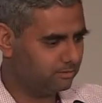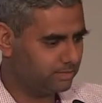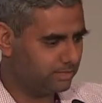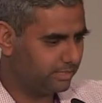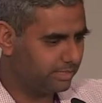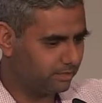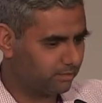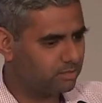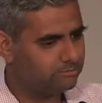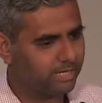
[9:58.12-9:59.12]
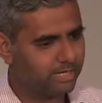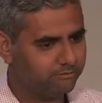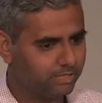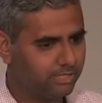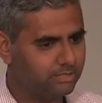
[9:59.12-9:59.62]
study across
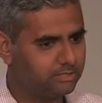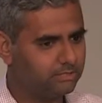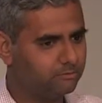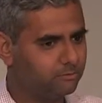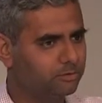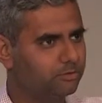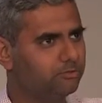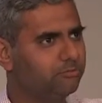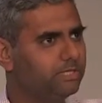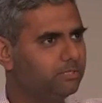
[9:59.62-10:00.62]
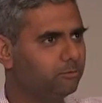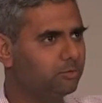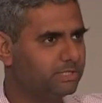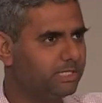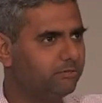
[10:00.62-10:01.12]
magnification should be
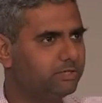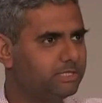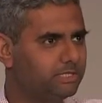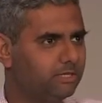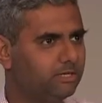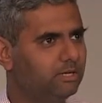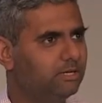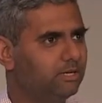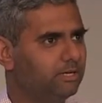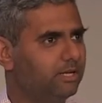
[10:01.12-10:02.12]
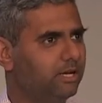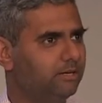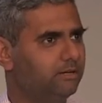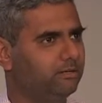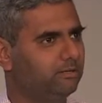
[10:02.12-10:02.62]
more sequential,
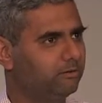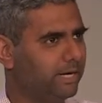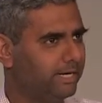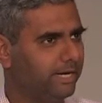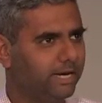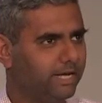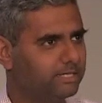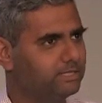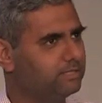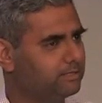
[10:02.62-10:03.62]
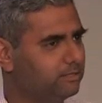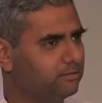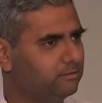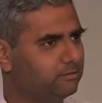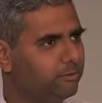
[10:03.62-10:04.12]
that, you know, at 10x, you know,